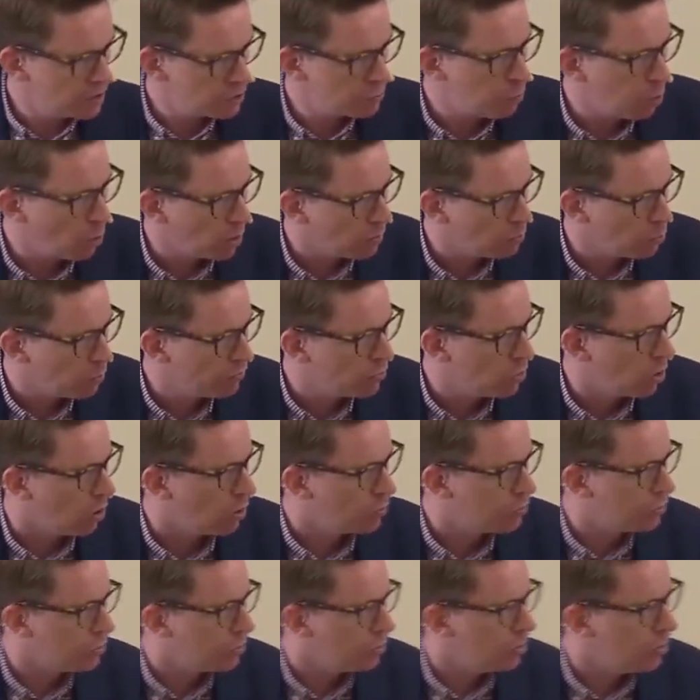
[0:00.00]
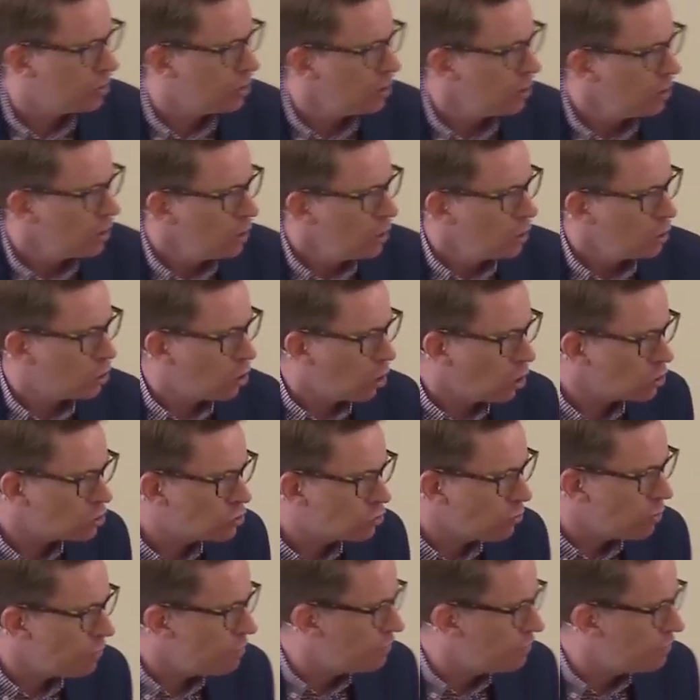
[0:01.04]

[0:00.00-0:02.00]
this point we've got to. God's